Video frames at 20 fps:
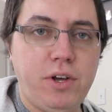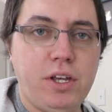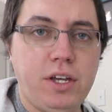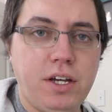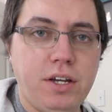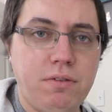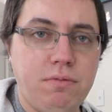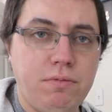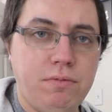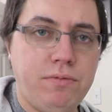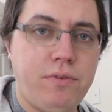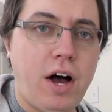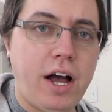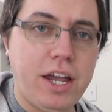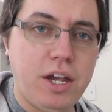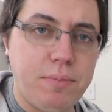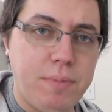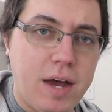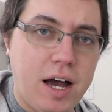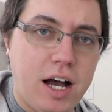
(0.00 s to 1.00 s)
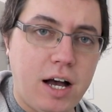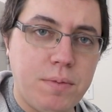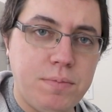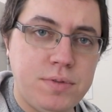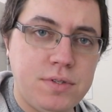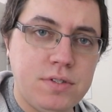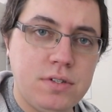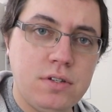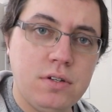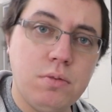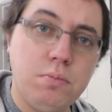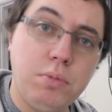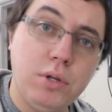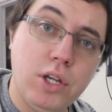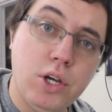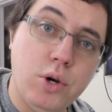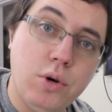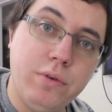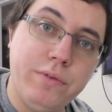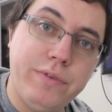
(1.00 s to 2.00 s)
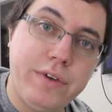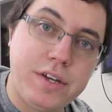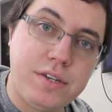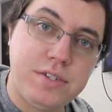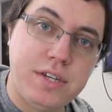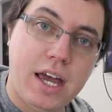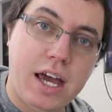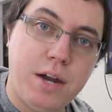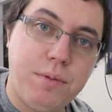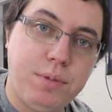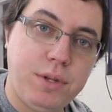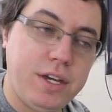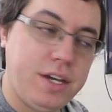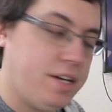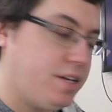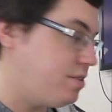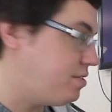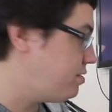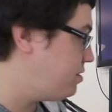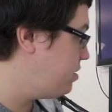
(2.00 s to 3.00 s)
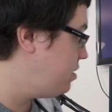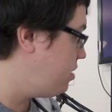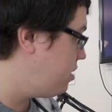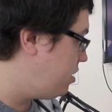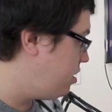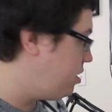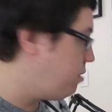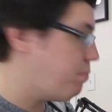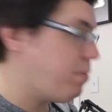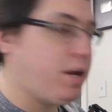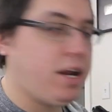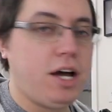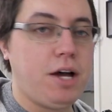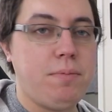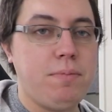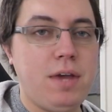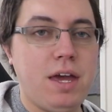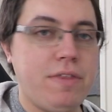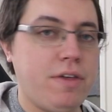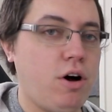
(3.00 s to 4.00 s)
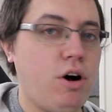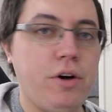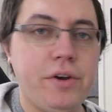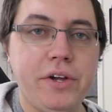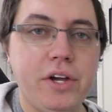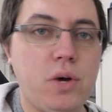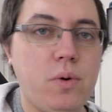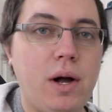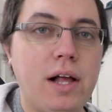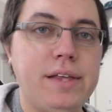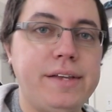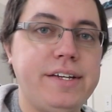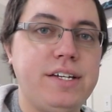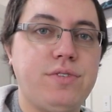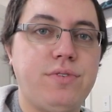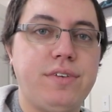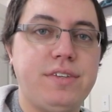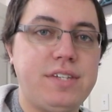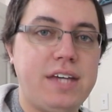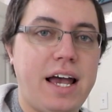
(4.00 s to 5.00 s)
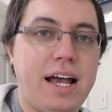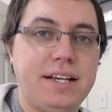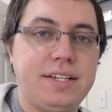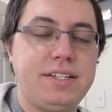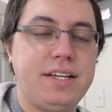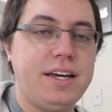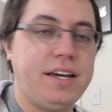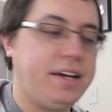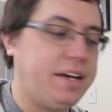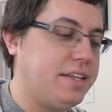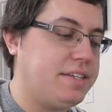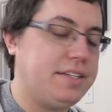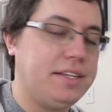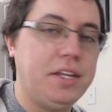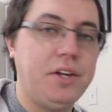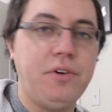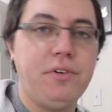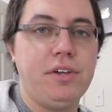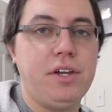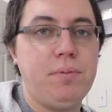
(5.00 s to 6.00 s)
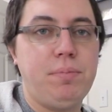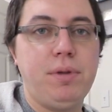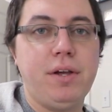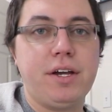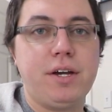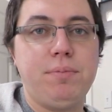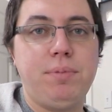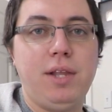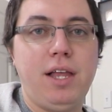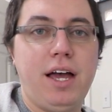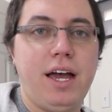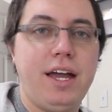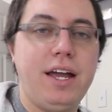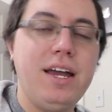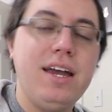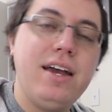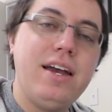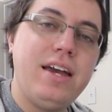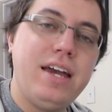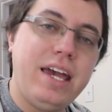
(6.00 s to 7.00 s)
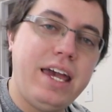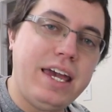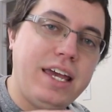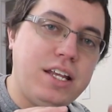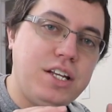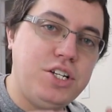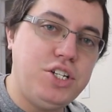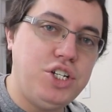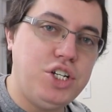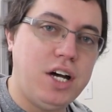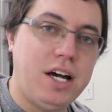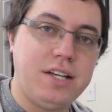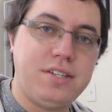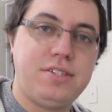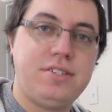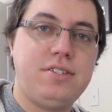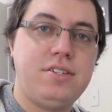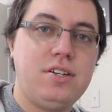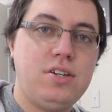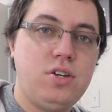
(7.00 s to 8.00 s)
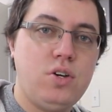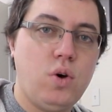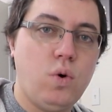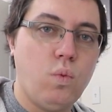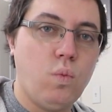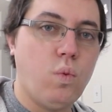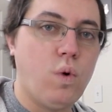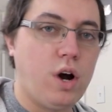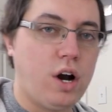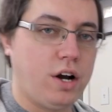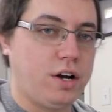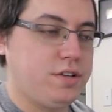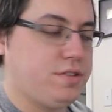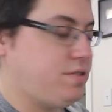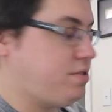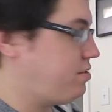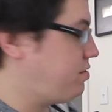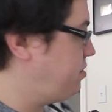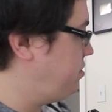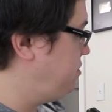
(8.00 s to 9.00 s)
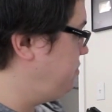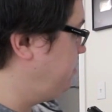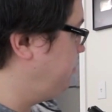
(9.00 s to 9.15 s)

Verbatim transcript: feeling volume knobs. Blue, fix that, please. But yeah, the audio quality is fantastic. It's literally plug and play. It just works.